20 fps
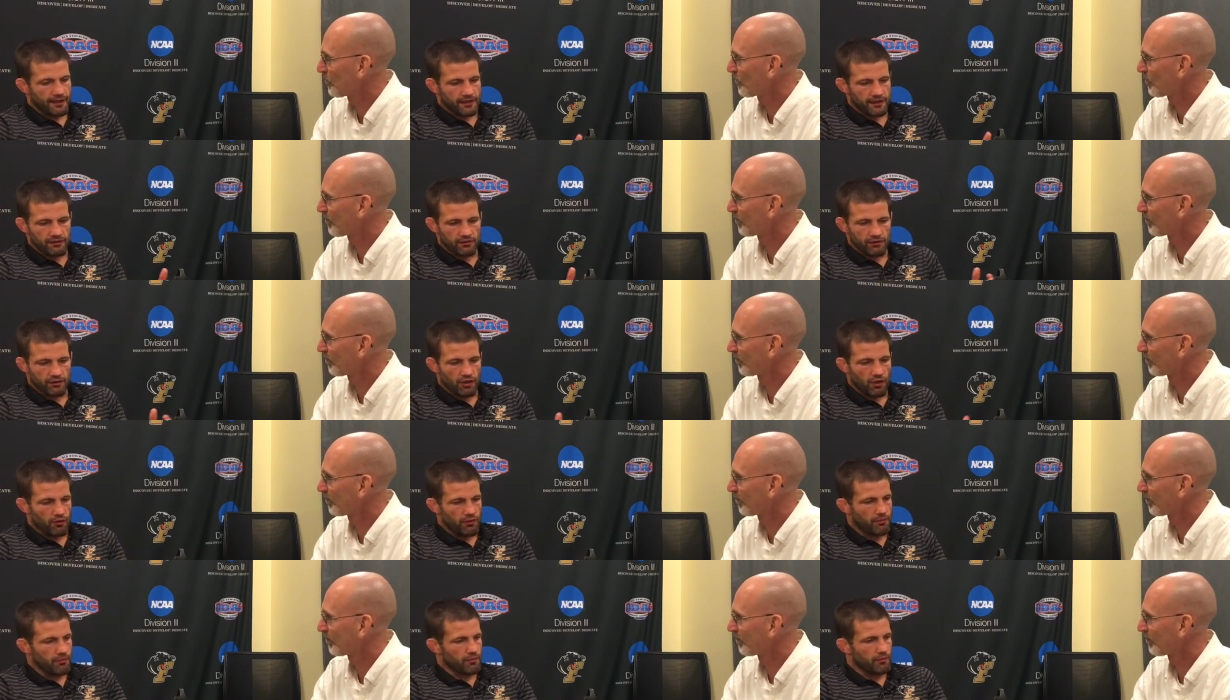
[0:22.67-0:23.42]
Speaker 1: And, you know,
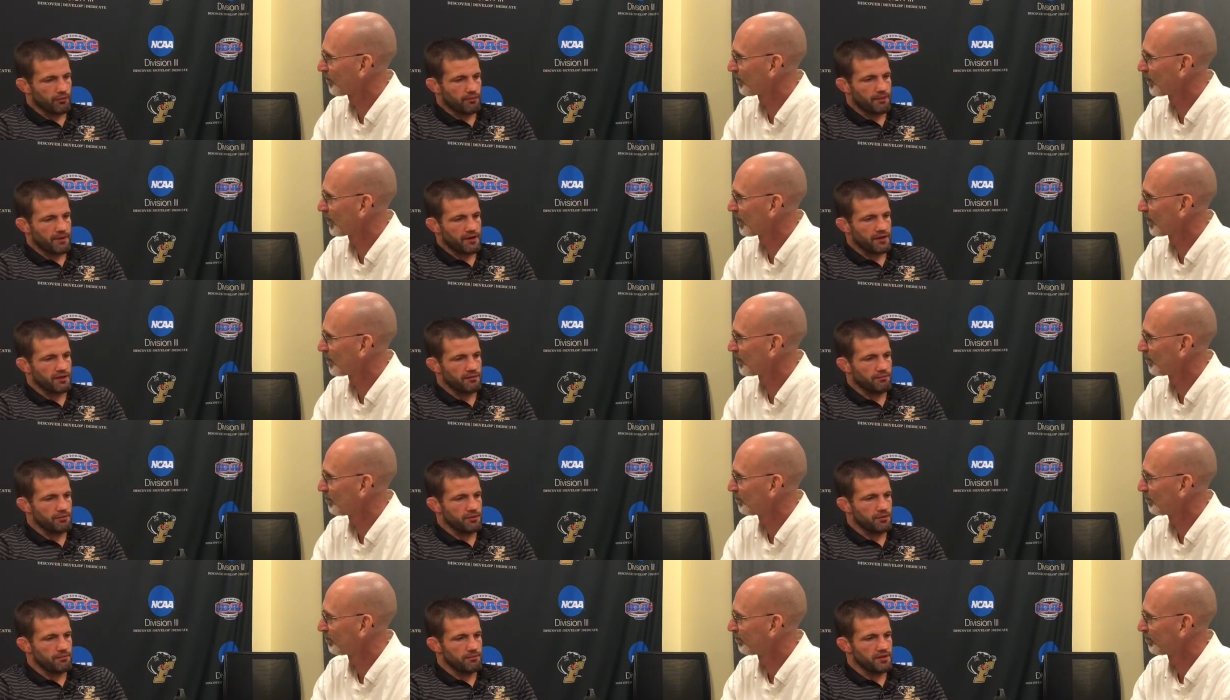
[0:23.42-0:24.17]
we've been to the
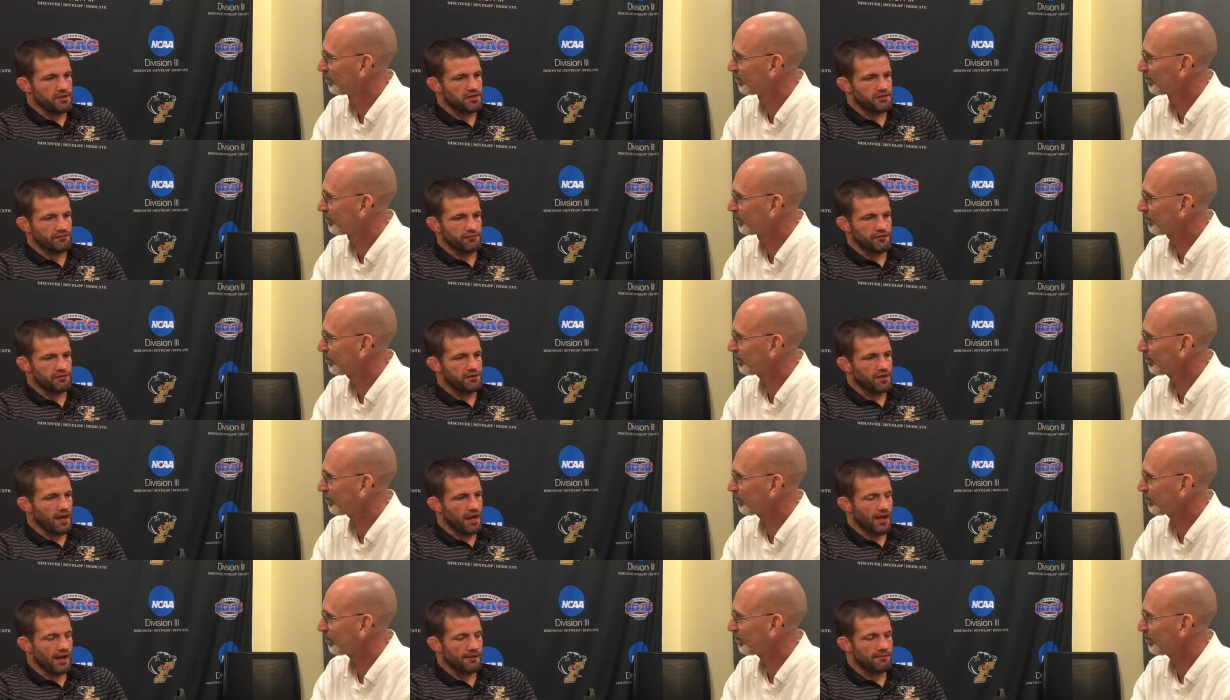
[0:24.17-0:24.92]
beach a few
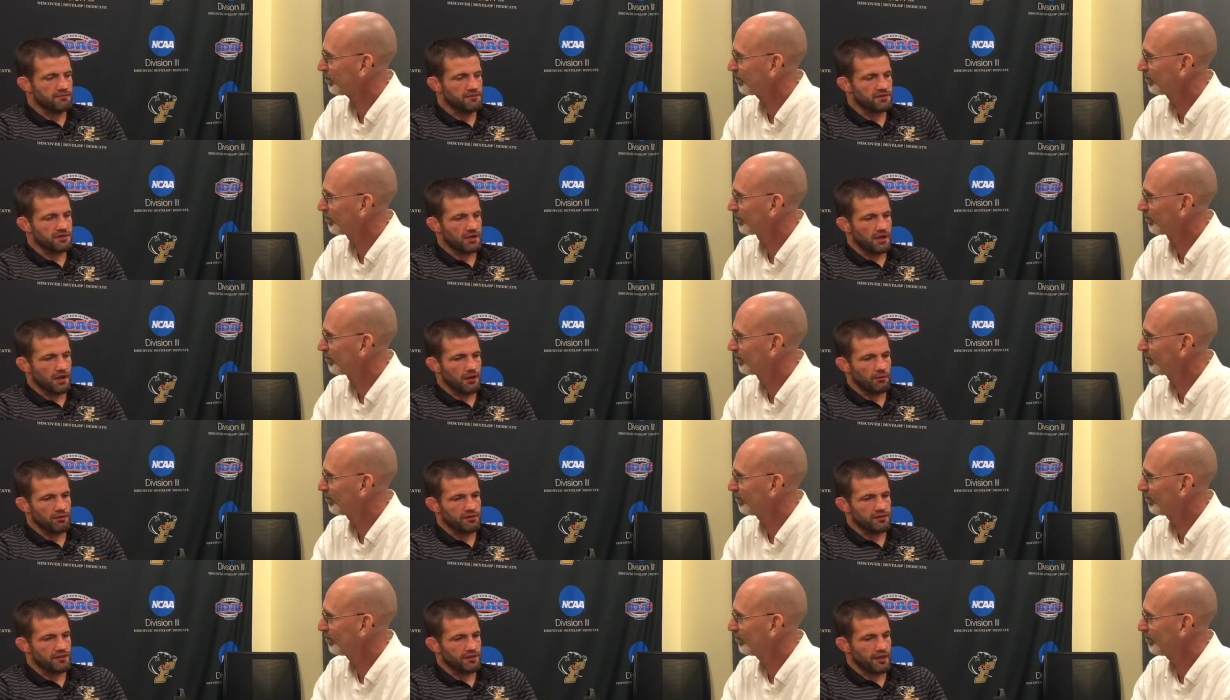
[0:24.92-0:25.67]
times, uh,
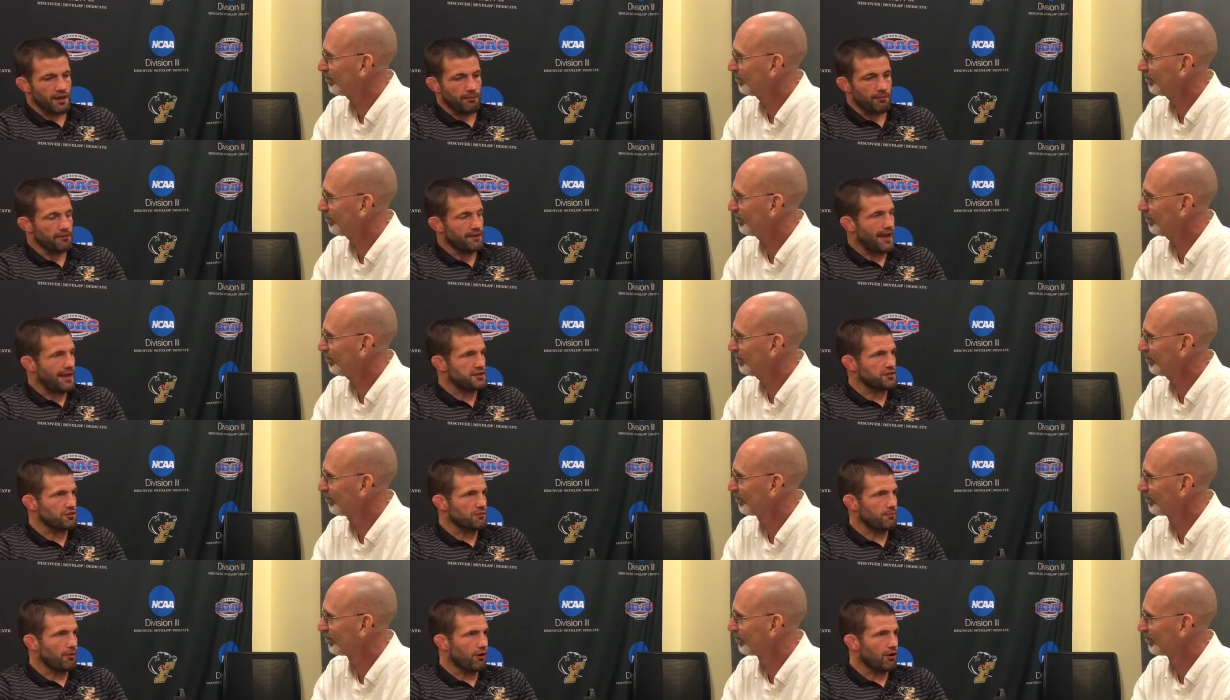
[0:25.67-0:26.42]
went to a couple
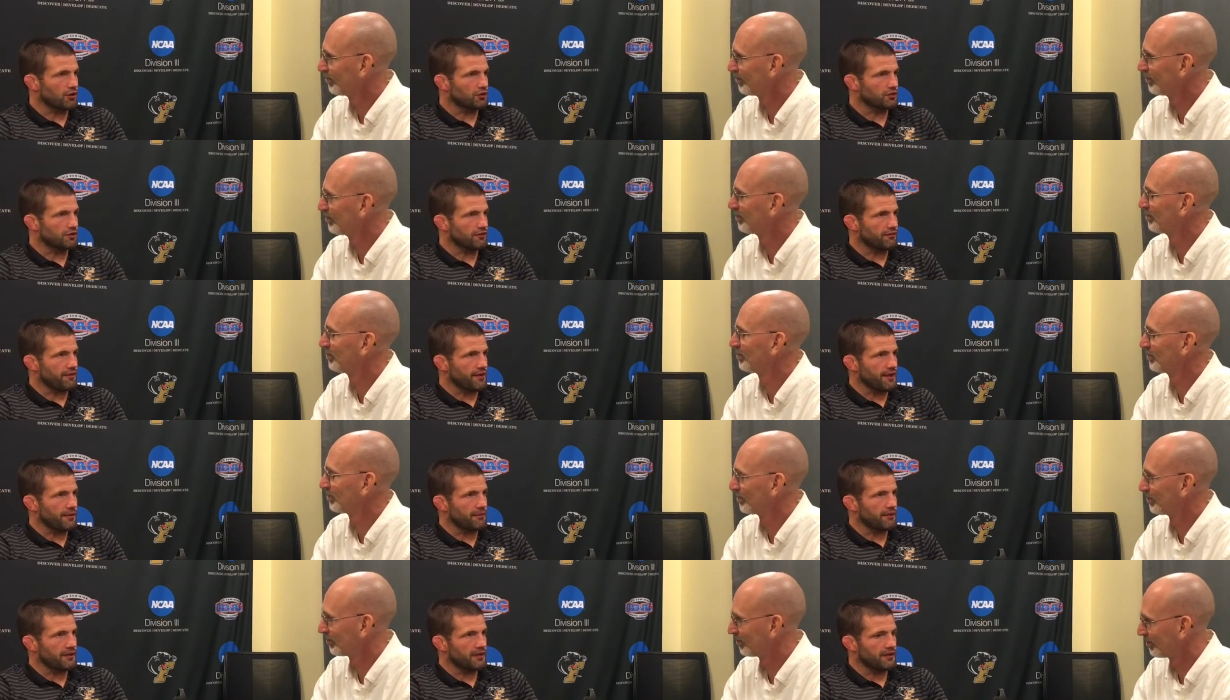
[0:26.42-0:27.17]
national parks with the
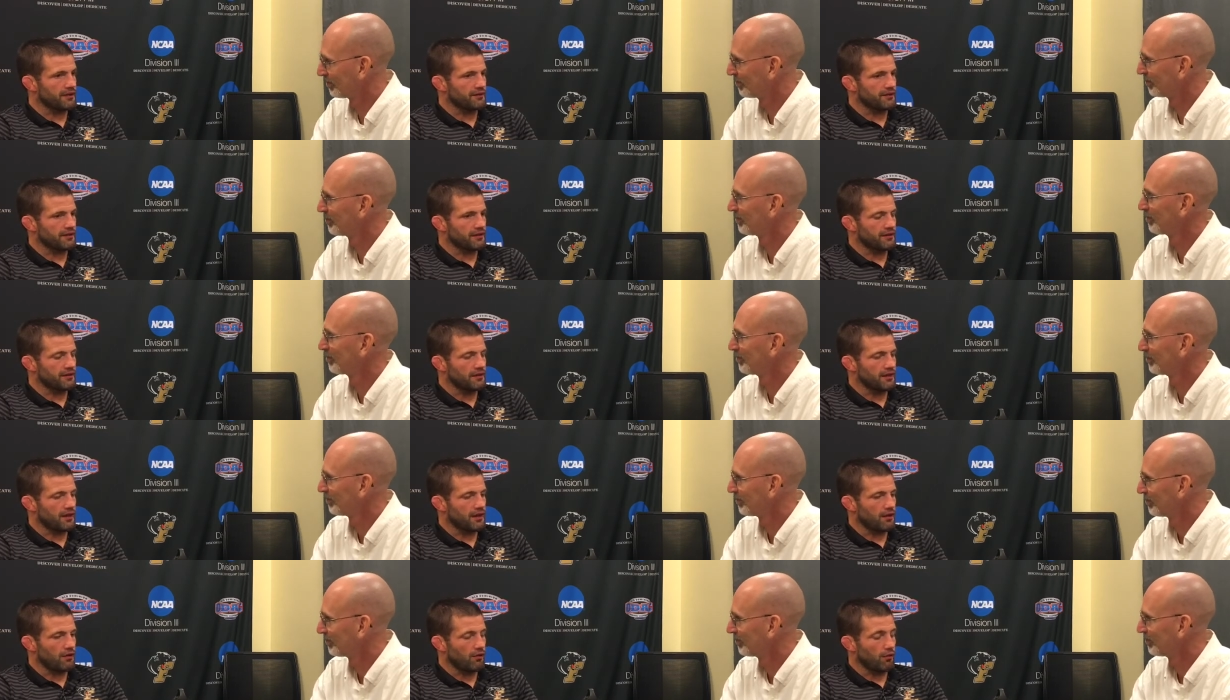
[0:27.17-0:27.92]
family and, and
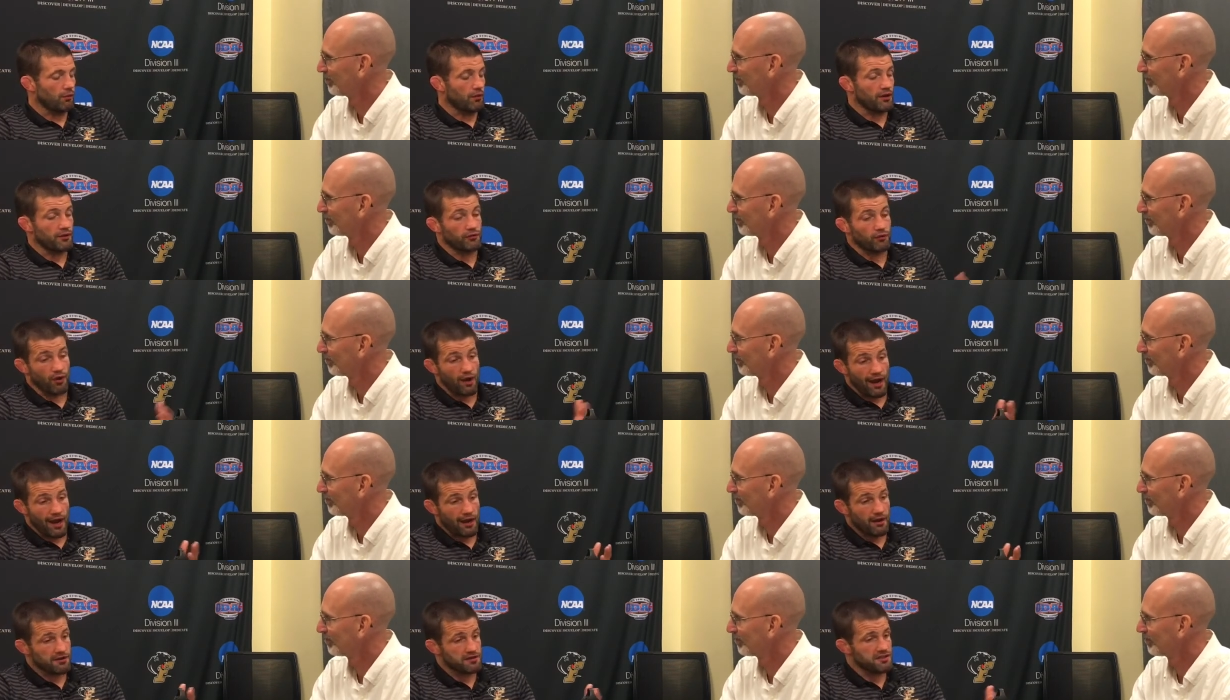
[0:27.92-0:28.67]
uh, went to
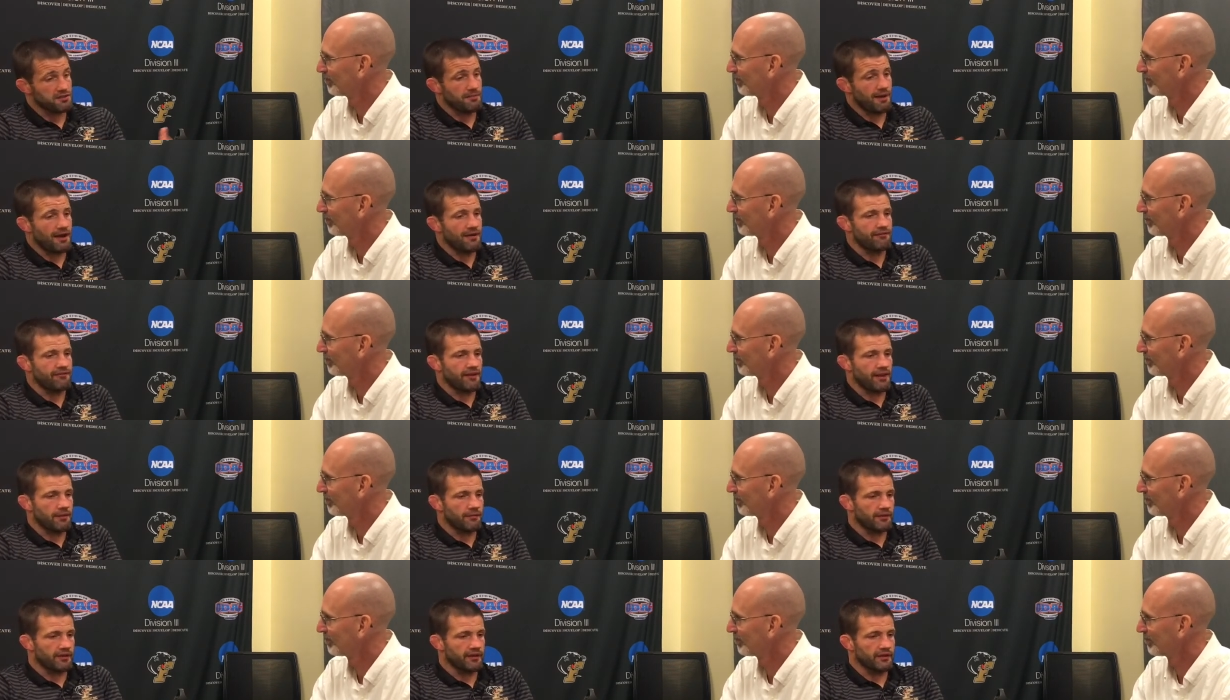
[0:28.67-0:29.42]
Ohio to see my
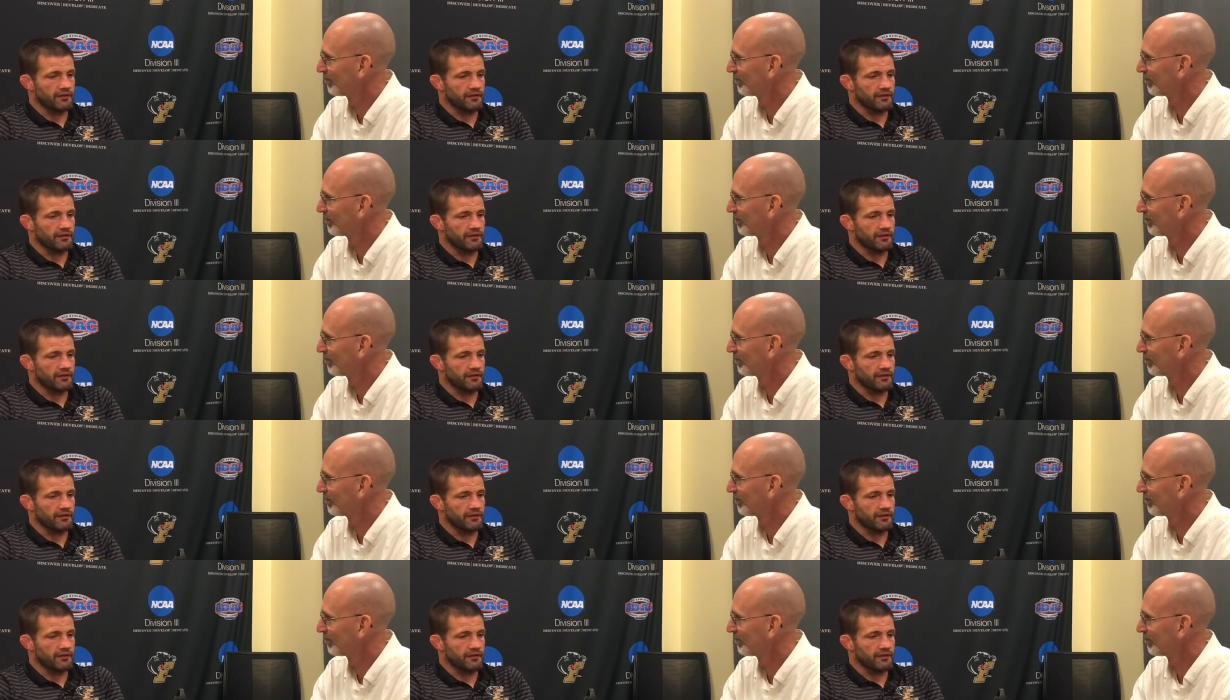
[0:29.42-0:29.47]
family.